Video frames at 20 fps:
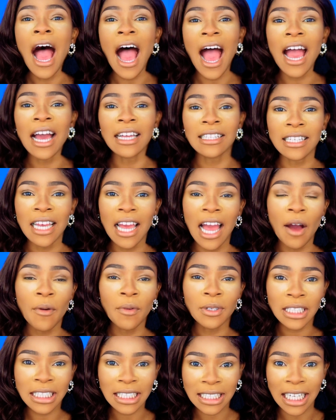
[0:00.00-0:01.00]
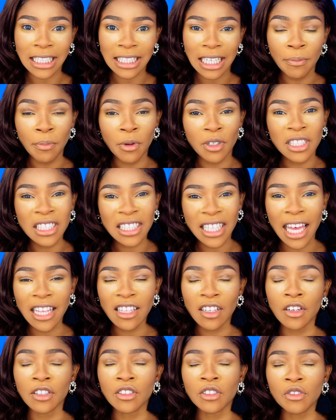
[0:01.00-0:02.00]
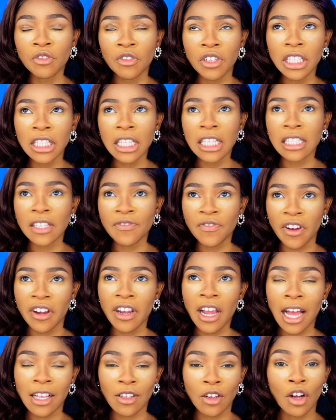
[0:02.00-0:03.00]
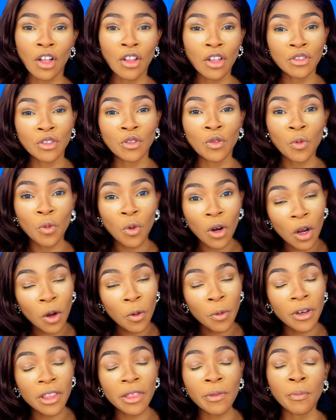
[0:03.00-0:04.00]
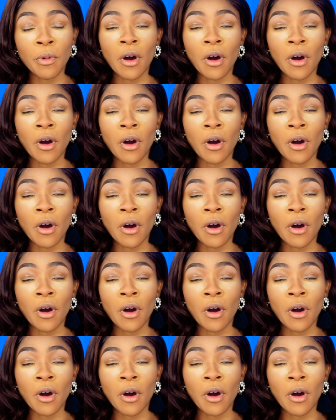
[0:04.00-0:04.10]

And yeah, I was excited but scared because green is a very hard color to work with,